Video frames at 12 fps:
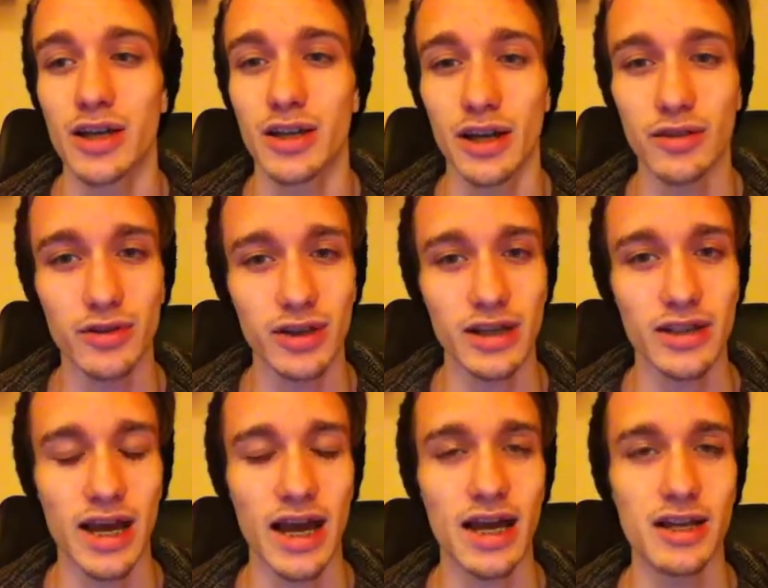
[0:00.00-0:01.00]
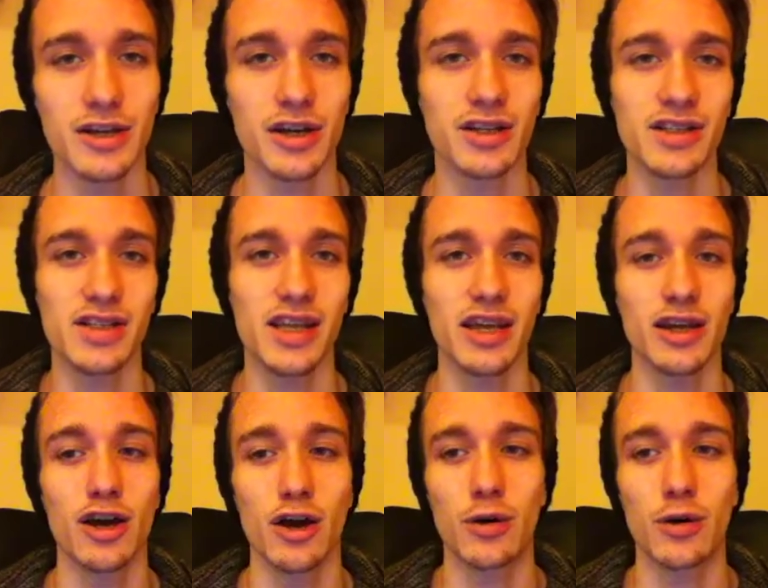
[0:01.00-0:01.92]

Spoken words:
you got to look at that and you got to say,